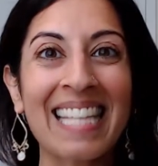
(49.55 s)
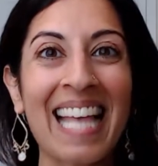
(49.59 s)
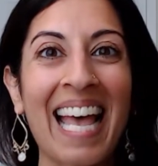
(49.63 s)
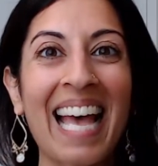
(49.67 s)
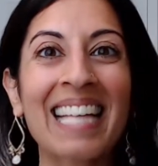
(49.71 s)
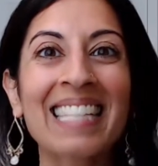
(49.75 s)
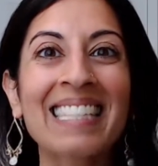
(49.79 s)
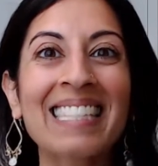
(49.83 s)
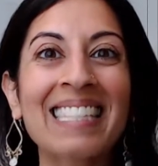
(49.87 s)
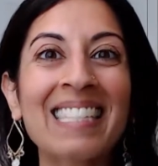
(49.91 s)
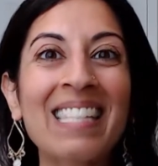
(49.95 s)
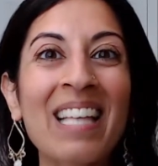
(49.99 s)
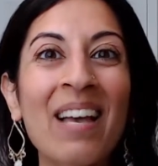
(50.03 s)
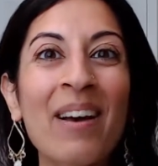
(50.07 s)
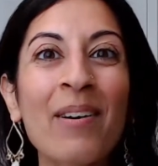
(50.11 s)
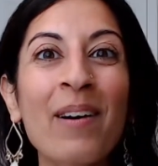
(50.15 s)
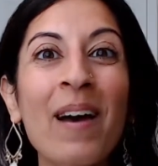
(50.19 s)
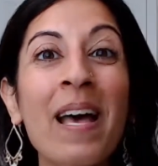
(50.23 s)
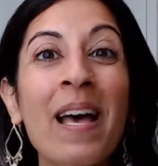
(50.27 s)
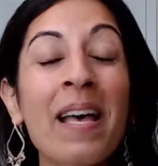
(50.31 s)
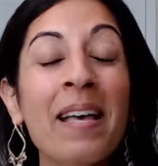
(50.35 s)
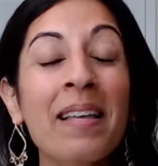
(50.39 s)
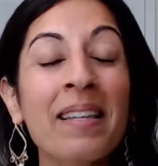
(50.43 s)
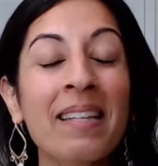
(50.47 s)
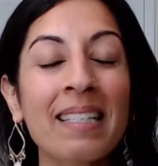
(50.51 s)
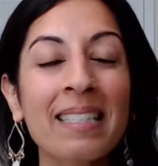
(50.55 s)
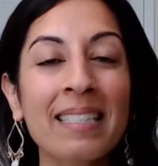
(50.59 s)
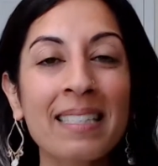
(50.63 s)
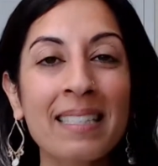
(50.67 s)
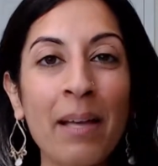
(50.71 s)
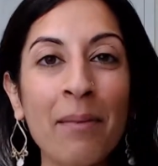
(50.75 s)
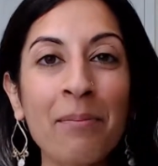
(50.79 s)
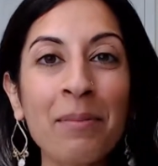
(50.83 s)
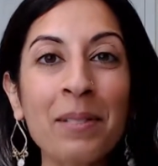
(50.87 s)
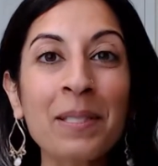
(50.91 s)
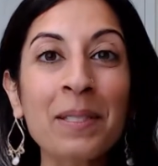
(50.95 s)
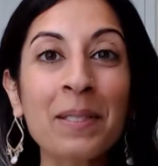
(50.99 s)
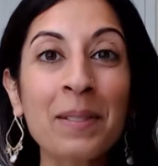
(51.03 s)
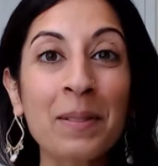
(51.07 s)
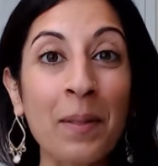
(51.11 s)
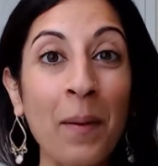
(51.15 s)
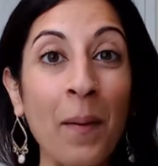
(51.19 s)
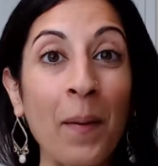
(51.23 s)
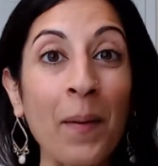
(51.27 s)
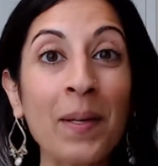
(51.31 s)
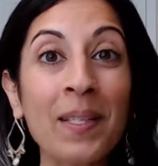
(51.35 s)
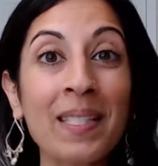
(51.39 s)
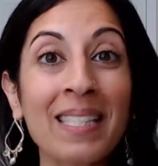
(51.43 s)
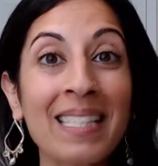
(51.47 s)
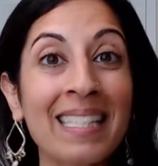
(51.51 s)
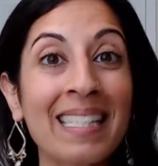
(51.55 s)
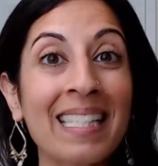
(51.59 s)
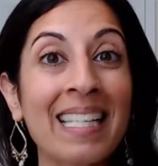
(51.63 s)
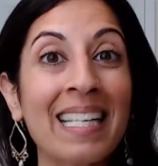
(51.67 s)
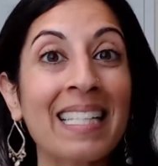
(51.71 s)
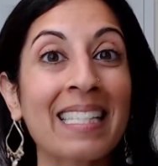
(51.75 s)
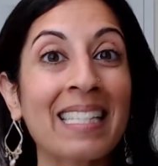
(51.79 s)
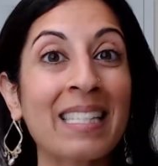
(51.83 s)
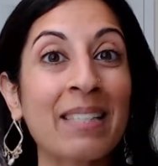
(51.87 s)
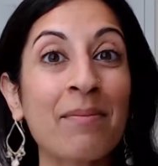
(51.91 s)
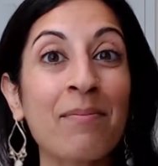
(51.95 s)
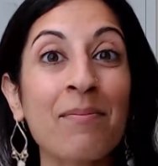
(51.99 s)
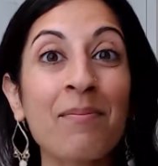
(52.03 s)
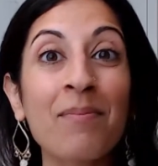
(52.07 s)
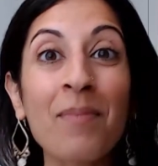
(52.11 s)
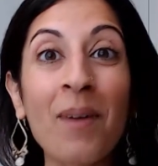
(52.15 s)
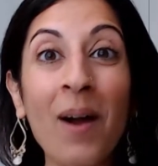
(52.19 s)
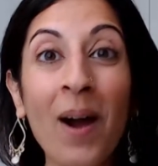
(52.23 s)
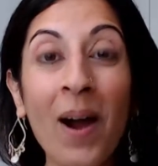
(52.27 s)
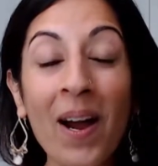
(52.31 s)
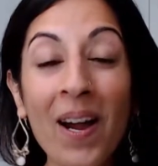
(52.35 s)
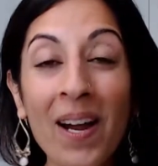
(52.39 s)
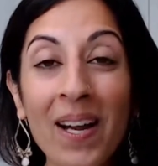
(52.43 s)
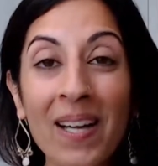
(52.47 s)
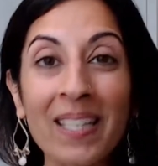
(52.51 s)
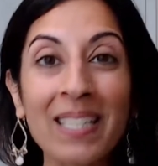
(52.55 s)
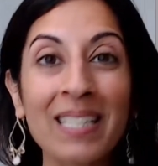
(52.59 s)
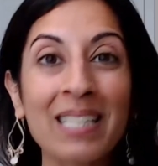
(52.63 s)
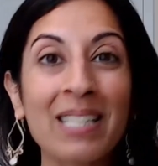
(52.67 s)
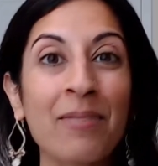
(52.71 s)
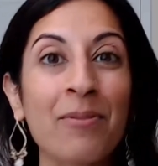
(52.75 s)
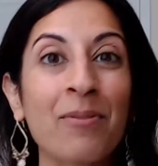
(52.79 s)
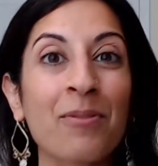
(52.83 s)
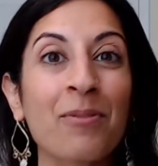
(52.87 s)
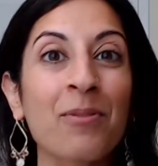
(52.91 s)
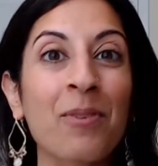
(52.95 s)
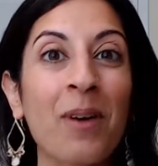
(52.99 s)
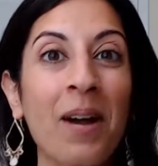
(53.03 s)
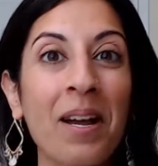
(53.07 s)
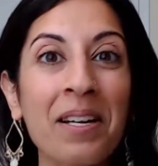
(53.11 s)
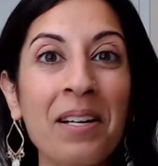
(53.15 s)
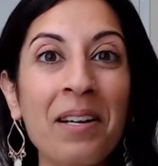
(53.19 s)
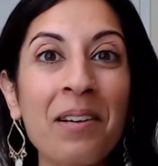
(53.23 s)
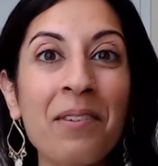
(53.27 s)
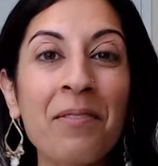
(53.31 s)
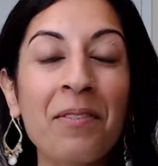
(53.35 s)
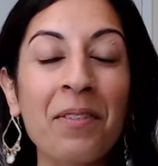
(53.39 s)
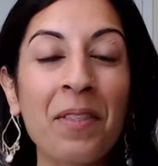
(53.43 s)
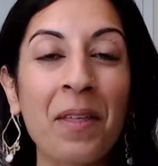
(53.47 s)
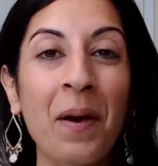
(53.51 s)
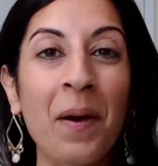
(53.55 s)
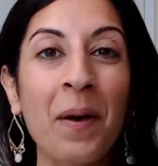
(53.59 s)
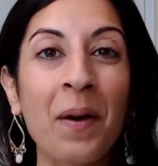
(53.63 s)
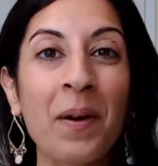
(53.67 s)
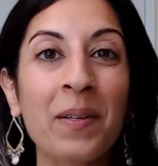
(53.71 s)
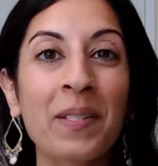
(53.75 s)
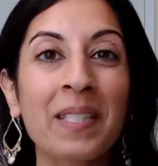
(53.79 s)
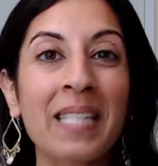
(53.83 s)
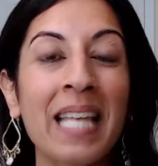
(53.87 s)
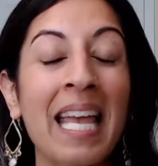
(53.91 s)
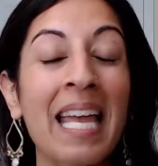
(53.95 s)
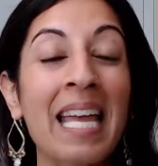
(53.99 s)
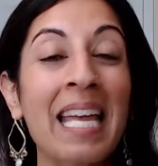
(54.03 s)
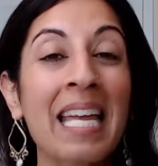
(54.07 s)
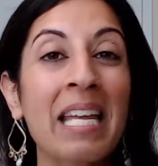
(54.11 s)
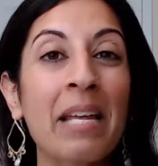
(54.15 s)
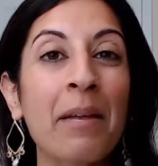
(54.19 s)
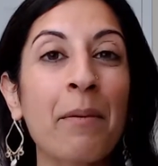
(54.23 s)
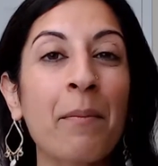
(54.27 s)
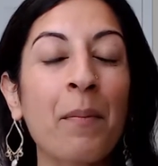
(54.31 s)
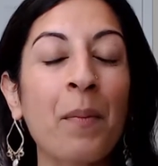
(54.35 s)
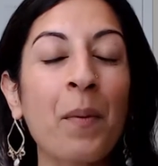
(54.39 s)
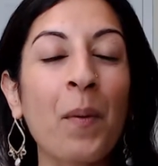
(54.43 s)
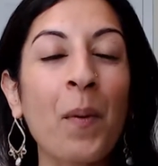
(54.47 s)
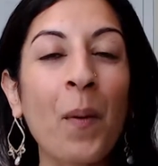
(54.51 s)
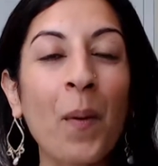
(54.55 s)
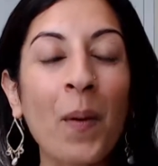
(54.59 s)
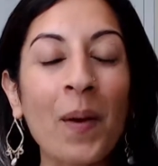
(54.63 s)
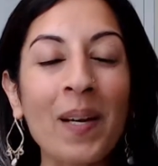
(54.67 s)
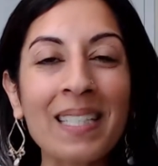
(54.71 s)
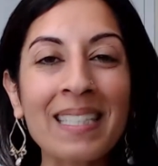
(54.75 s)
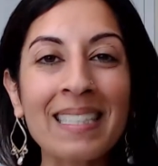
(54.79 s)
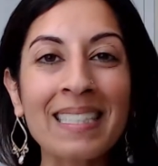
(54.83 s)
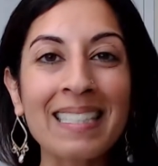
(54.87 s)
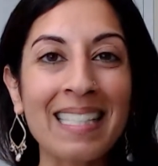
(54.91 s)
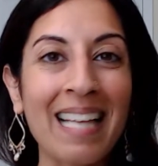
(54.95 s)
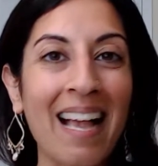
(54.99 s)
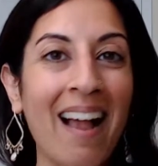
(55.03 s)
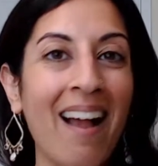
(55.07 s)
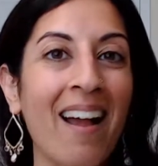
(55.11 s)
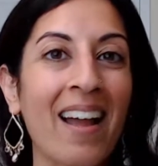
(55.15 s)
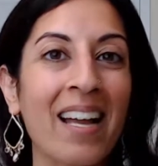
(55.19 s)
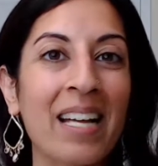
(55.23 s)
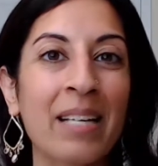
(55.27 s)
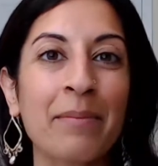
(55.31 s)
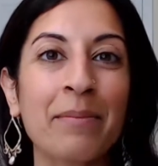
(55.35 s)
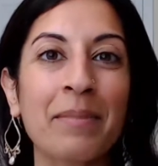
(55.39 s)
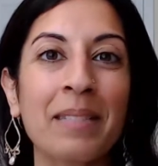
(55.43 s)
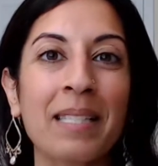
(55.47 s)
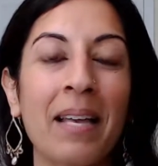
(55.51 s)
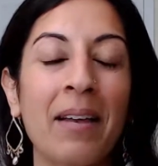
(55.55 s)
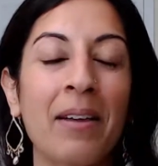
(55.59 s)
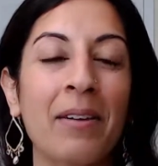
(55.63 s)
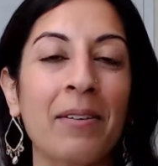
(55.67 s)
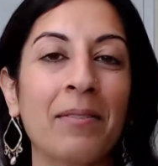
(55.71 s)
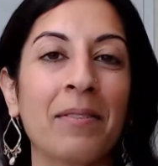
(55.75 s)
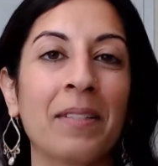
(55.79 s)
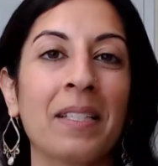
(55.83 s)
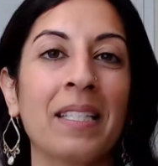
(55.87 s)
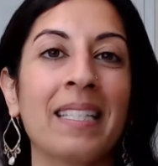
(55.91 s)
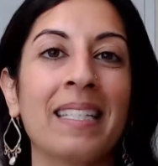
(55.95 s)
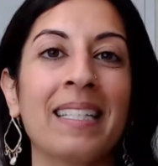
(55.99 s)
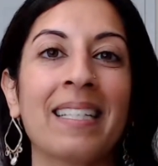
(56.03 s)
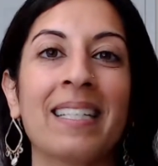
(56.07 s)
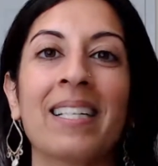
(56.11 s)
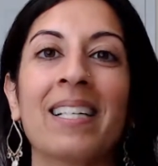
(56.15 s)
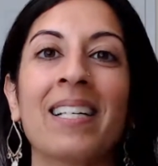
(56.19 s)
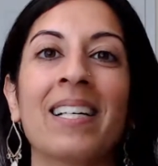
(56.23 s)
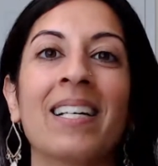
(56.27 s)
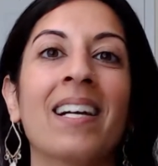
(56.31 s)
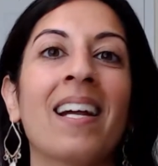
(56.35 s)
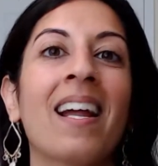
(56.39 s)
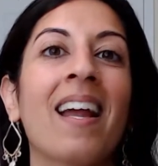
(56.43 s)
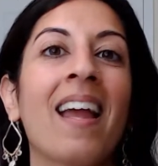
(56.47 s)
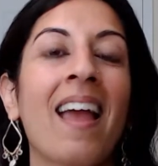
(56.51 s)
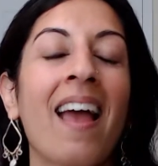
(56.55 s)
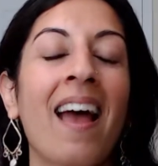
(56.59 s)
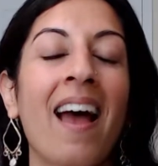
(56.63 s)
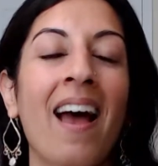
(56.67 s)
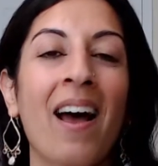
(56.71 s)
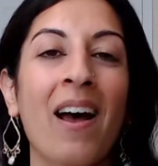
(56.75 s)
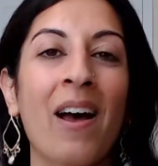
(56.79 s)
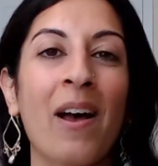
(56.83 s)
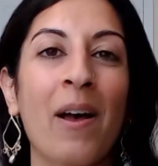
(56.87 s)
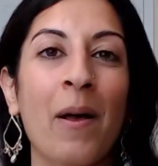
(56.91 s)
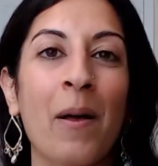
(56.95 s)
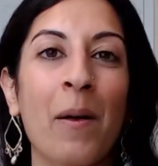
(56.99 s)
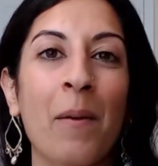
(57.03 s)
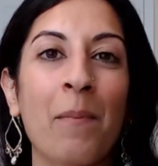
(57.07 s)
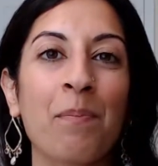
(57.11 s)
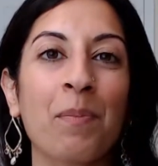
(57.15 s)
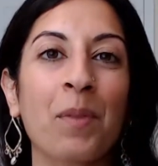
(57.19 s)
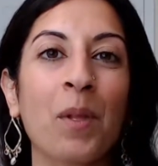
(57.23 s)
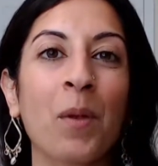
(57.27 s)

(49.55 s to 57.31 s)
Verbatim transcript: And so the summer solstice marks one of those important times of year um,